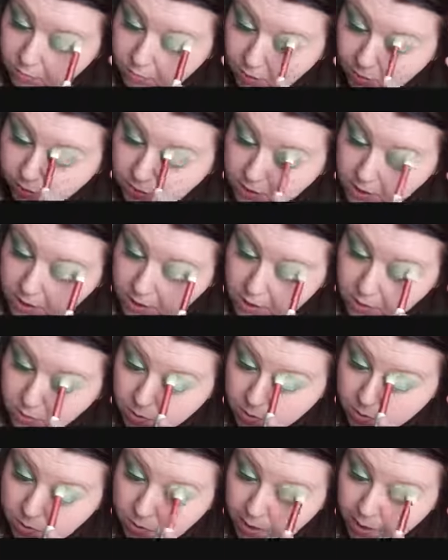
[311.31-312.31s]
but obviously you just
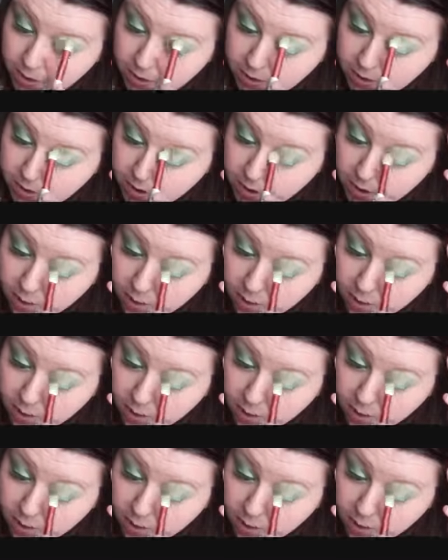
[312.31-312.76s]
want to blend it